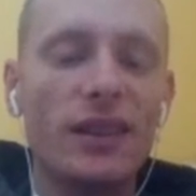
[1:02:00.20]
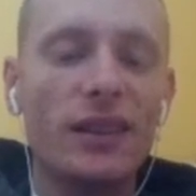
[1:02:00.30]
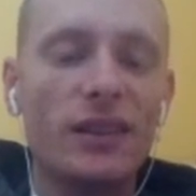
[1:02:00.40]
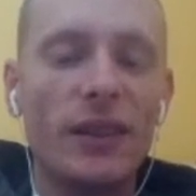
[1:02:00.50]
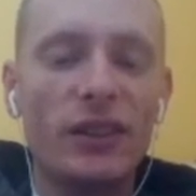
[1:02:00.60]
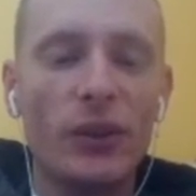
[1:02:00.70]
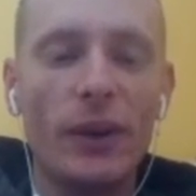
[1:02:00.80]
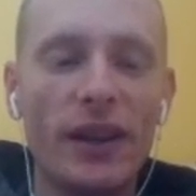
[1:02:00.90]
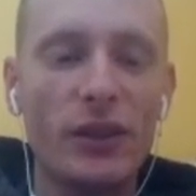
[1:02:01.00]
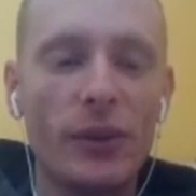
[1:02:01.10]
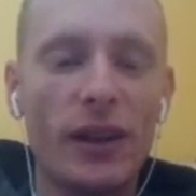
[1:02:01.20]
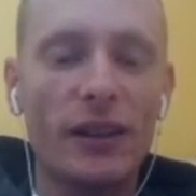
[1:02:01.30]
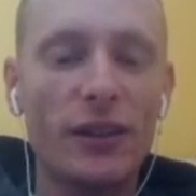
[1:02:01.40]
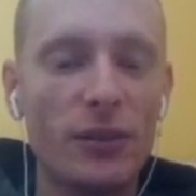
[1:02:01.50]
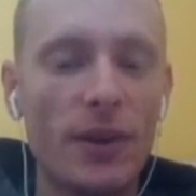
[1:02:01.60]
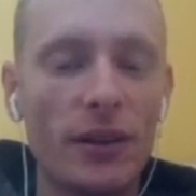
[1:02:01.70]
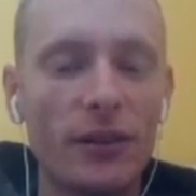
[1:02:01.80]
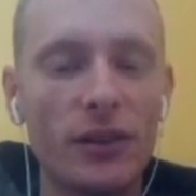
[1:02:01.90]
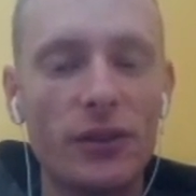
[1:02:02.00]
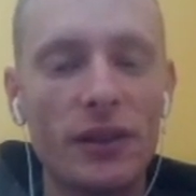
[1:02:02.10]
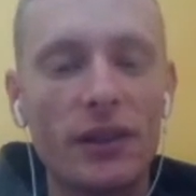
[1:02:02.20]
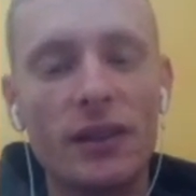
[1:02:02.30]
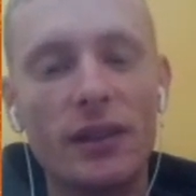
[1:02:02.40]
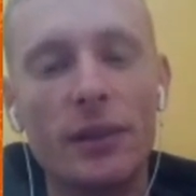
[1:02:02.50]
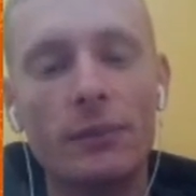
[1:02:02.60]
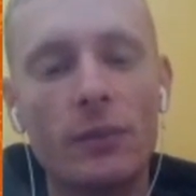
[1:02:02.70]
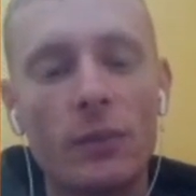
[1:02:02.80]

so that's the one case where it actually does matter in this run. Um,